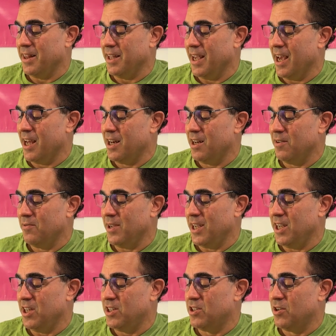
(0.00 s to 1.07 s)
the end of
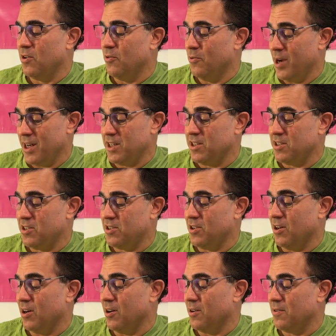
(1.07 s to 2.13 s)
each
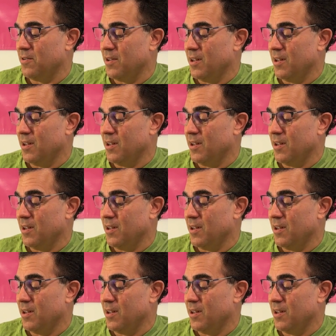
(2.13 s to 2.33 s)
register,